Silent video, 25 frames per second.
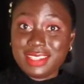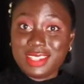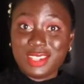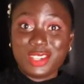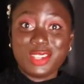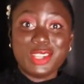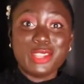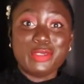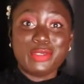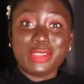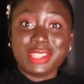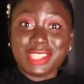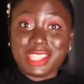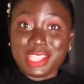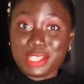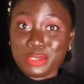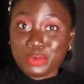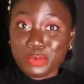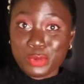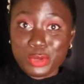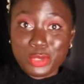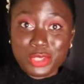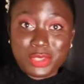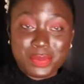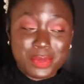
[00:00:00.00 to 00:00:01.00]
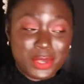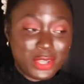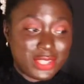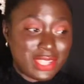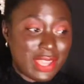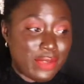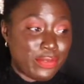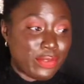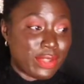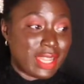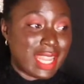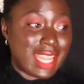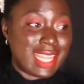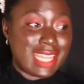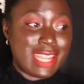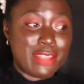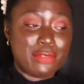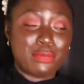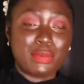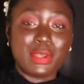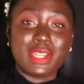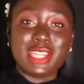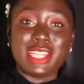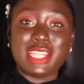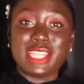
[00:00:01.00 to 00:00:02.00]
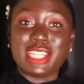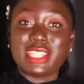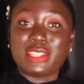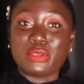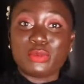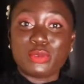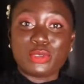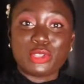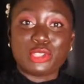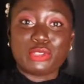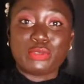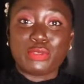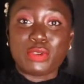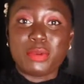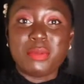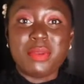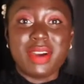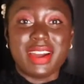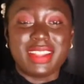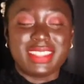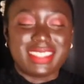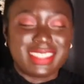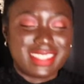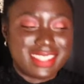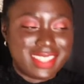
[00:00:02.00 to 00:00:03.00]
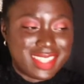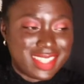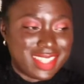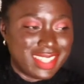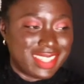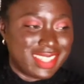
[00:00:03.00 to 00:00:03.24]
they're leaving these woods, because I feel like they've been in these woods for months.